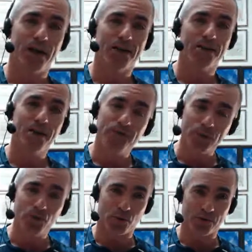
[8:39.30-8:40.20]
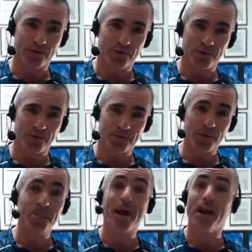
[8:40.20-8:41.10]
as an individual,
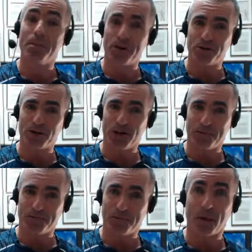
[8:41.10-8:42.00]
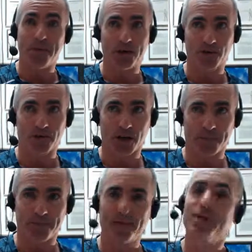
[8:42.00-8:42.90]
demand better job, a better
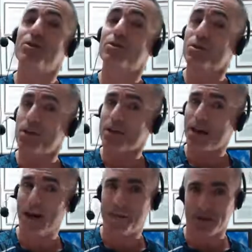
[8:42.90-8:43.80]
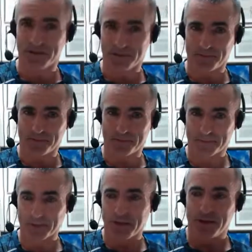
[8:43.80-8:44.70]
job. It's called capitalism,
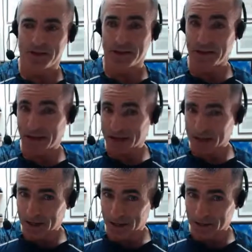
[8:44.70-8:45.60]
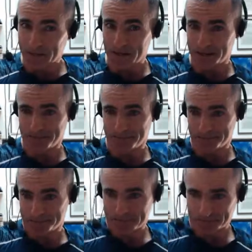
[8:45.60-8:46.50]
not communism.
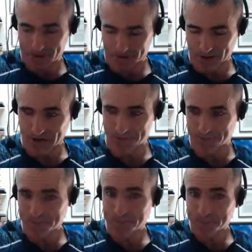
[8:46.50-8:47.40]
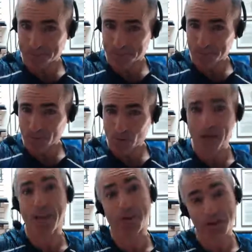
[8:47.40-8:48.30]
All right.
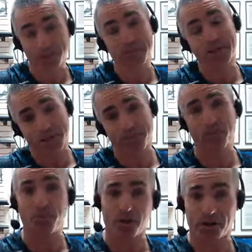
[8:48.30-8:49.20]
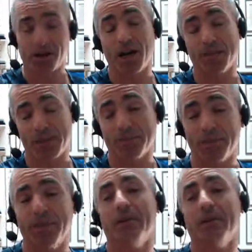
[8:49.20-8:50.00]
Capitalism meaning free market economy.